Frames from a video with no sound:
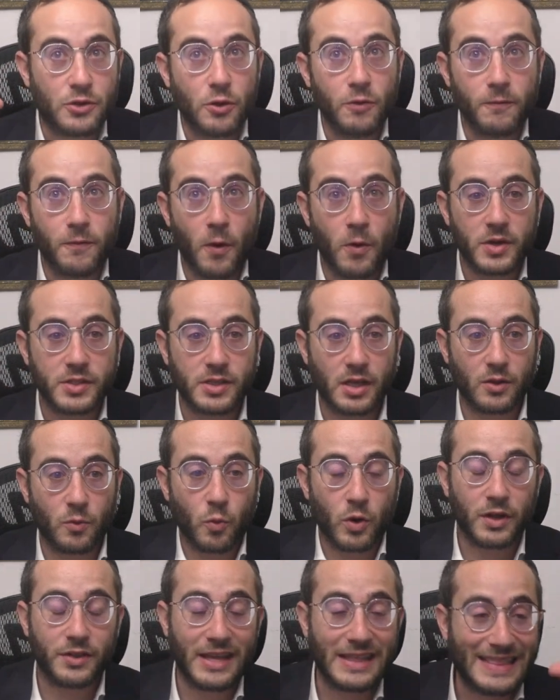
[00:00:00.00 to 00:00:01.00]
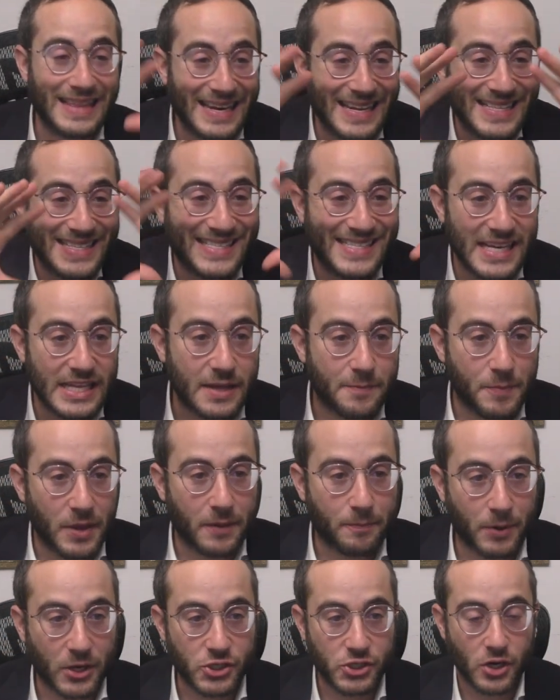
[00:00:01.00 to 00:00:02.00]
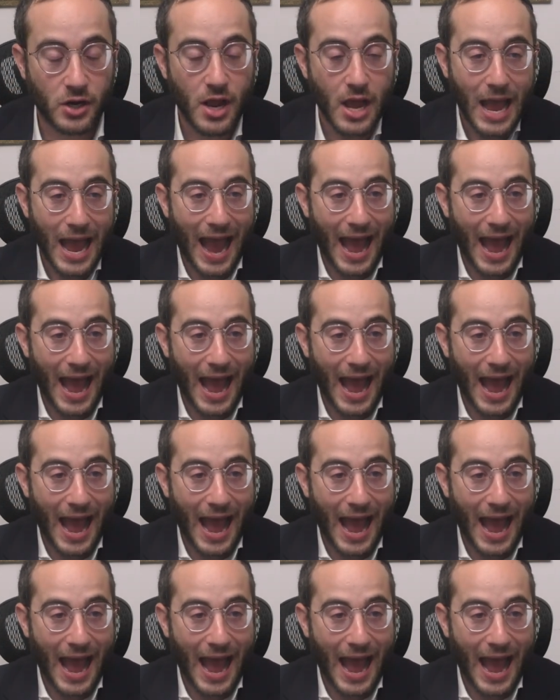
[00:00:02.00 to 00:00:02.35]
too focused on the world, they didn't see the big picture,